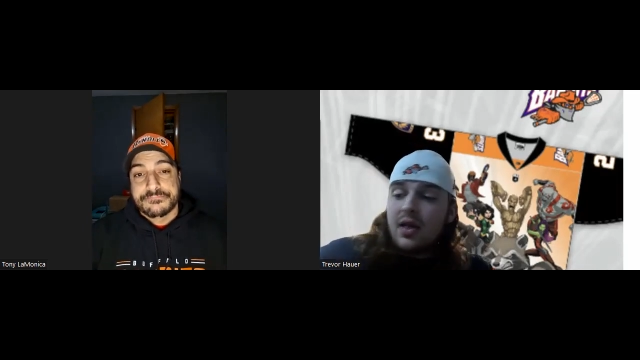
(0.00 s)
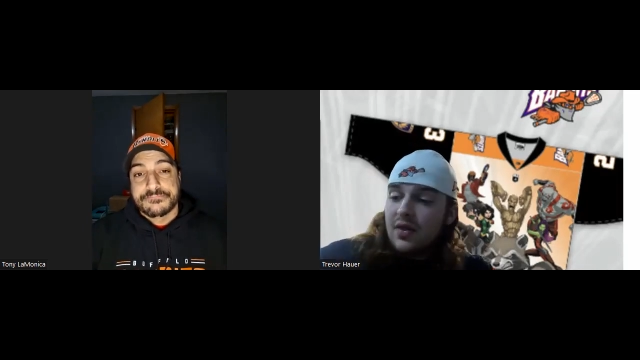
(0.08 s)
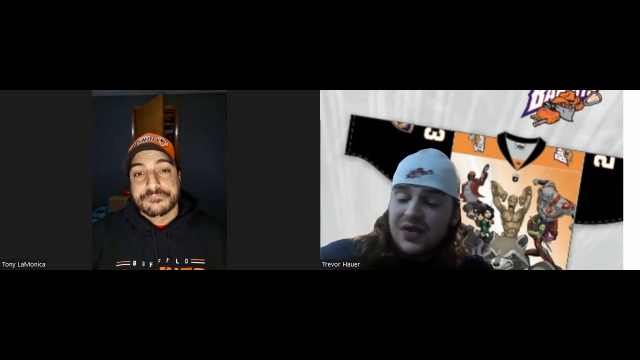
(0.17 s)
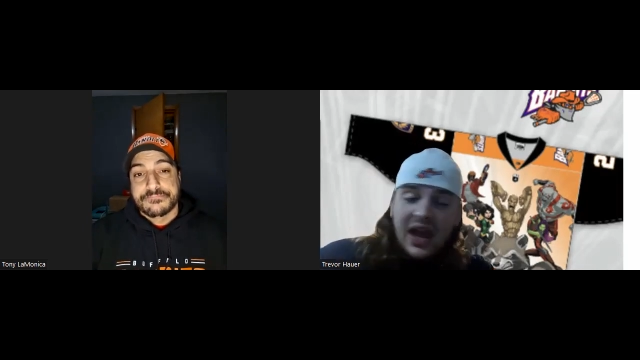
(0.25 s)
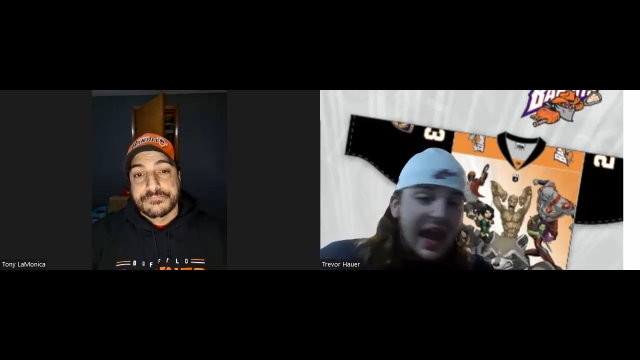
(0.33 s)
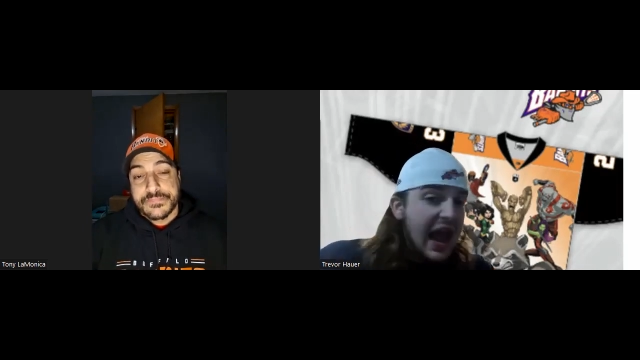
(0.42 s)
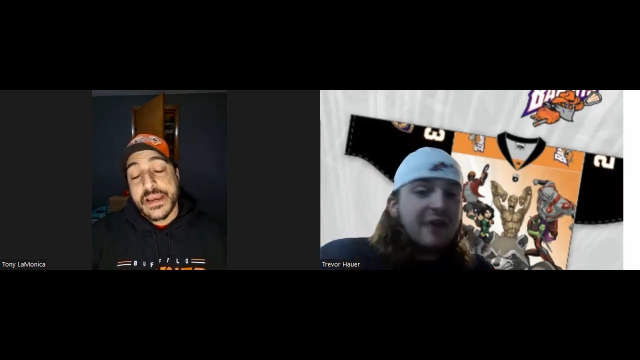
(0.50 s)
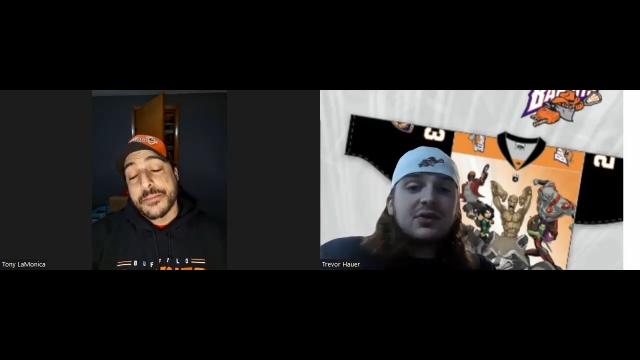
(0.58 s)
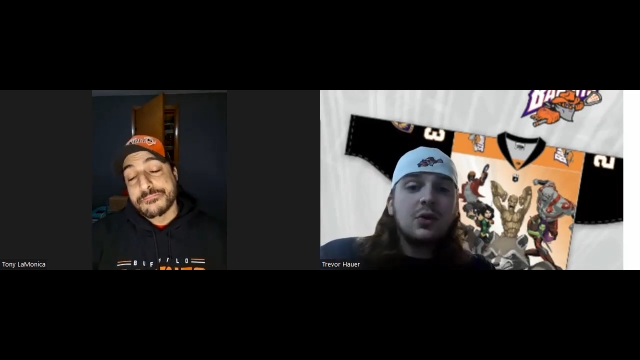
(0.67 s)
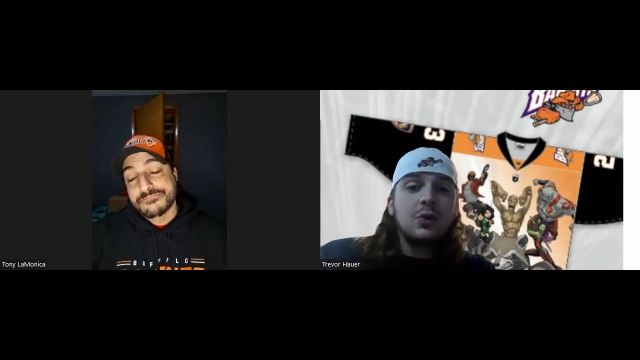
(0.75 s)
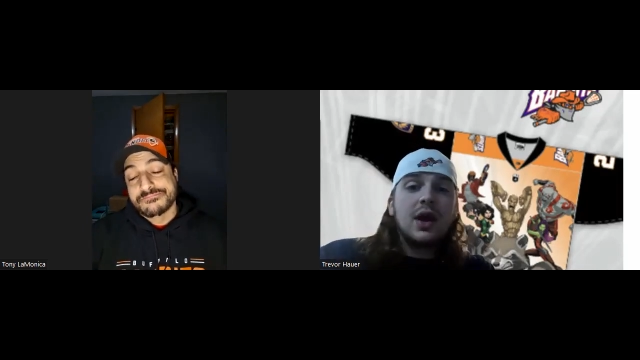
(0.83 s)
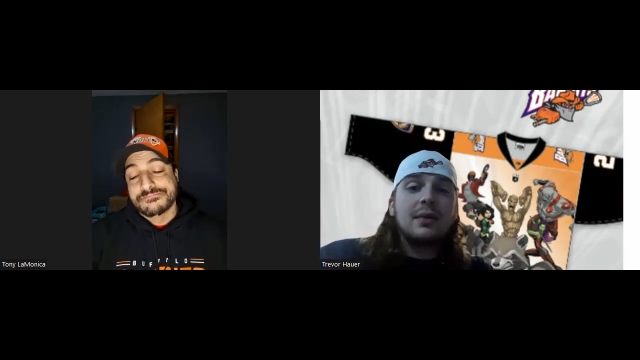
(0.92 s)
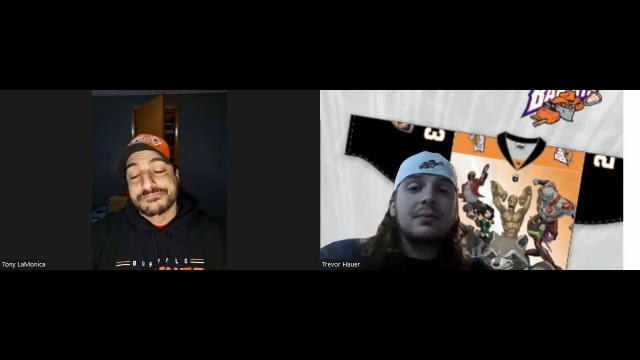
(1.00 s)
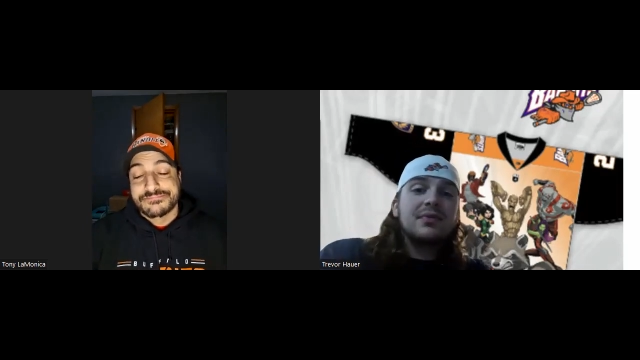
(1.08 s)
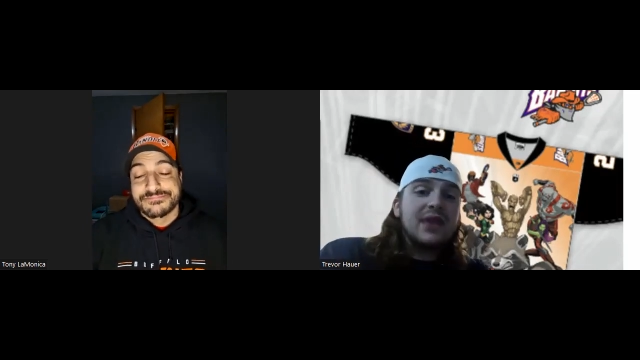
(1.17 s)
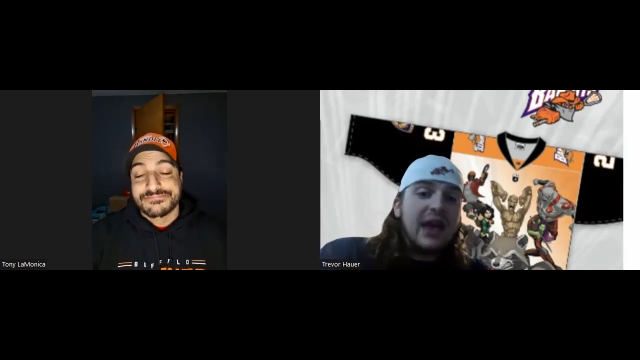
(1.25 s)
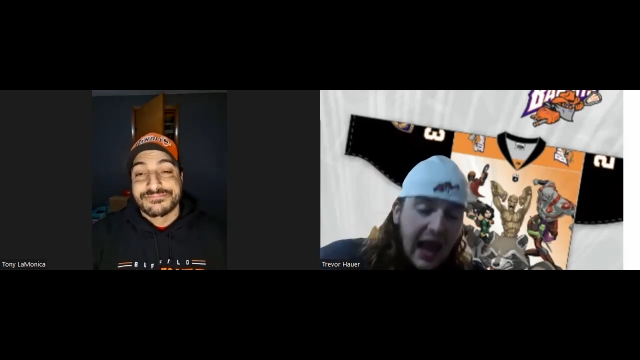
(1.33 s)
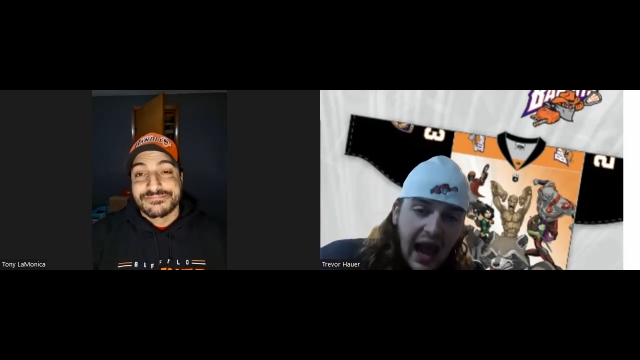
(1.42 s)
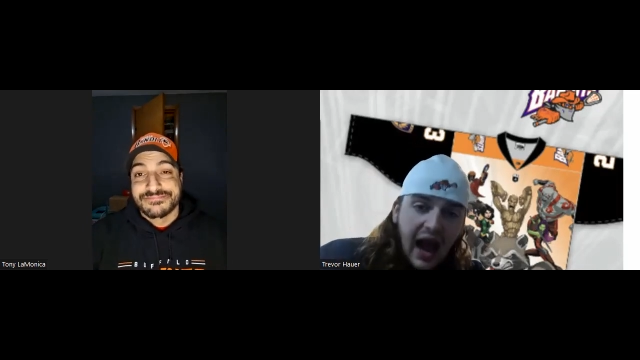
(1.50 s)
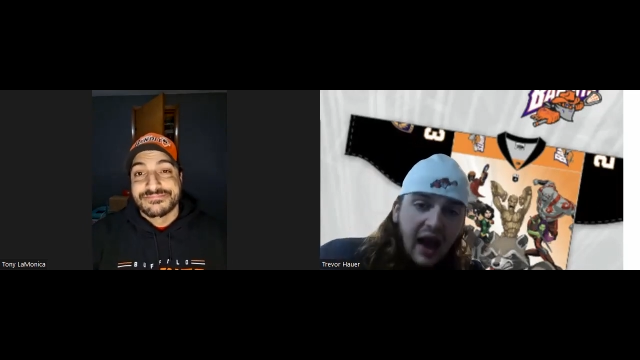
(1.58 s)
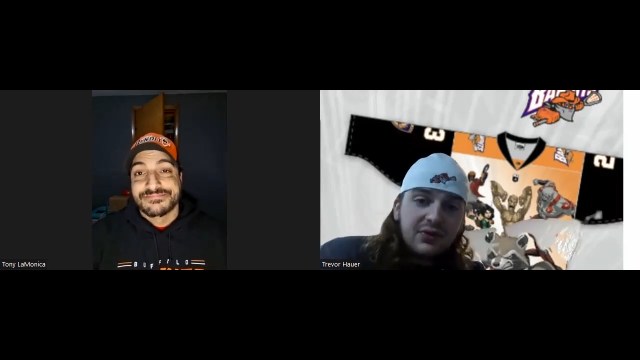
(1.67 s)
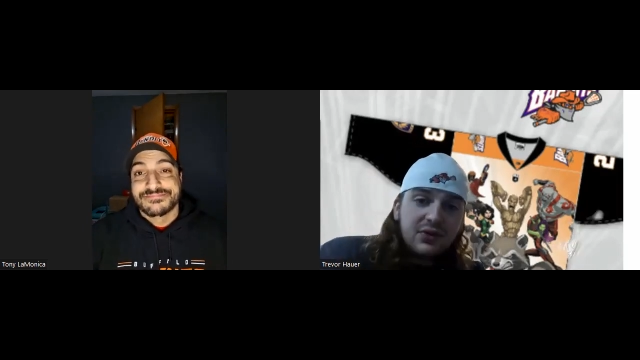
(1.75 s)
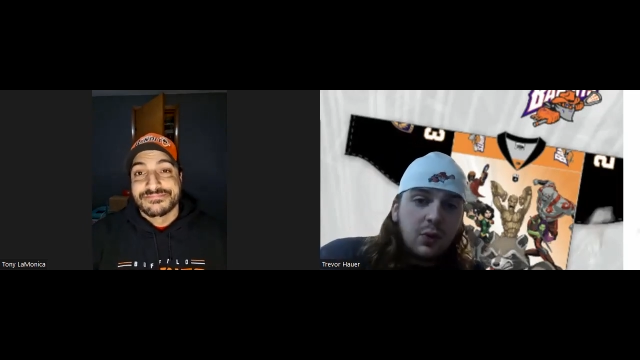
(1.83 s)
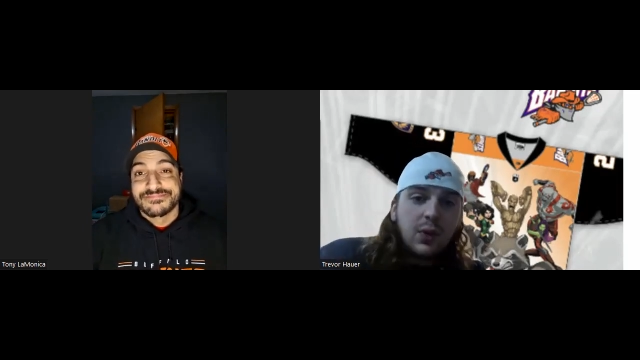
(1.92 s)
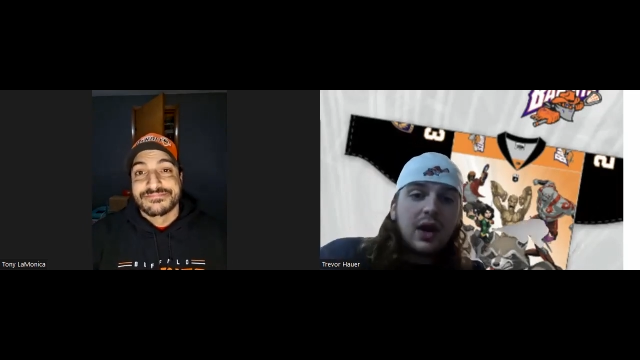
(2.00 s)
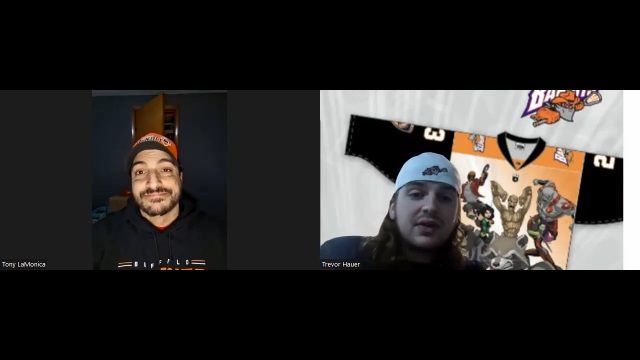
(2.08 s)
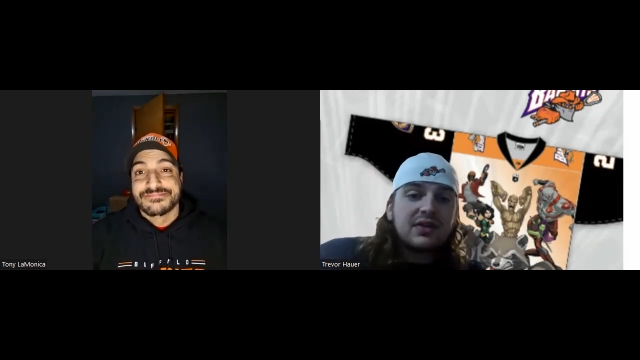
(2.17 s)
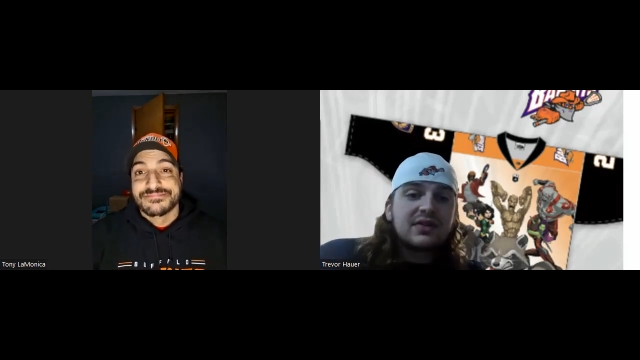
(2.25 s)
Speaker 1: They have yeah. to win. They have to win